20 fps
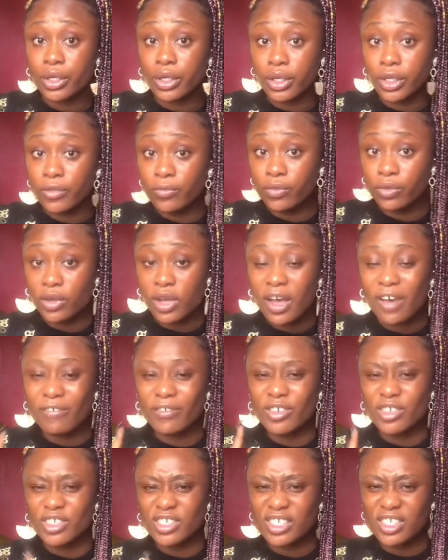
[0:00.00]
If you
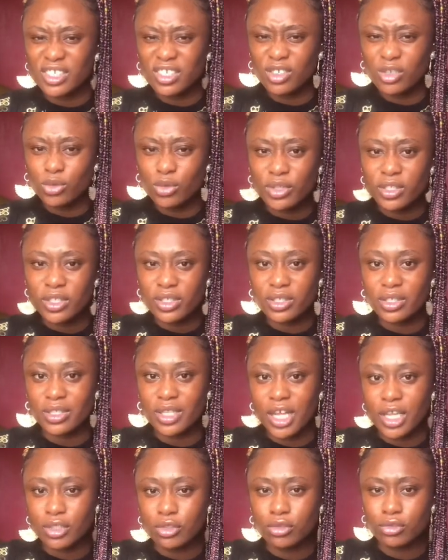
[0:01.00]
haven't noticed
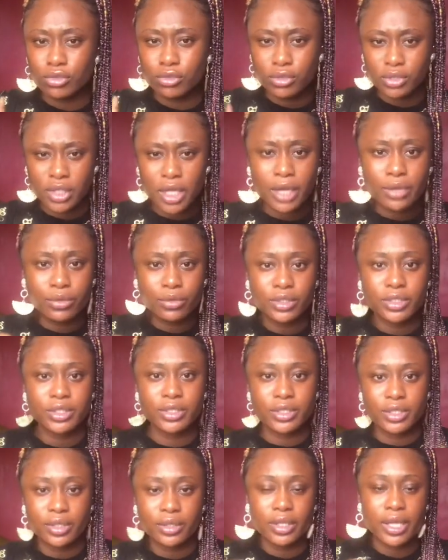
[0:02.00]
that, you should start
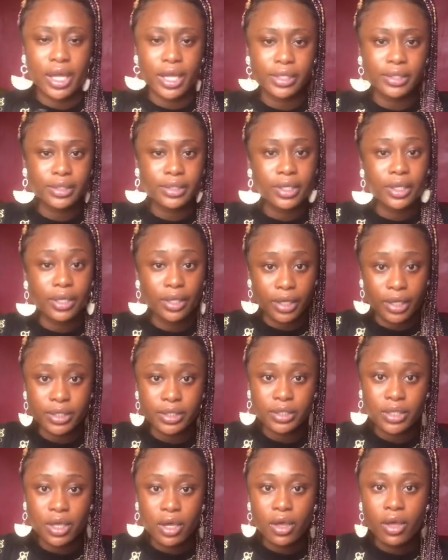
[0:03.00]
noticing that.
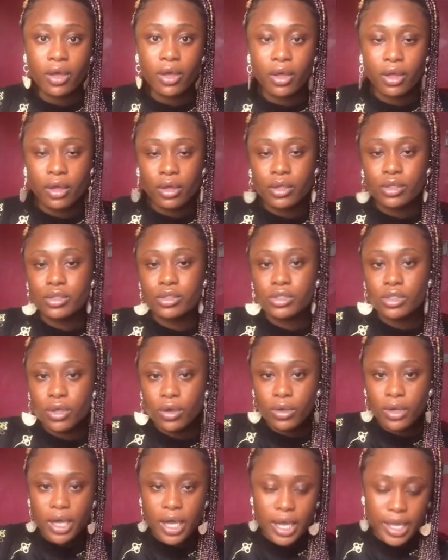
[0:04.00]
Yes.
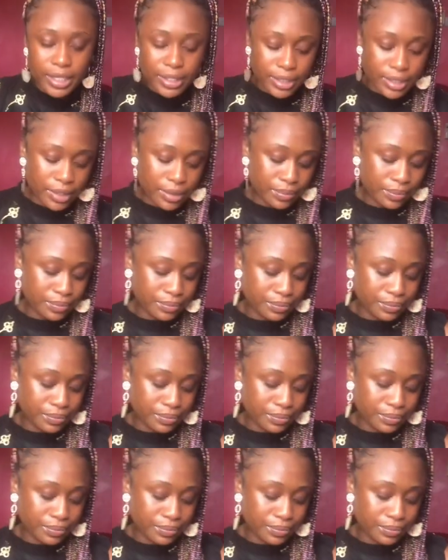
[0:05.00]
So guys,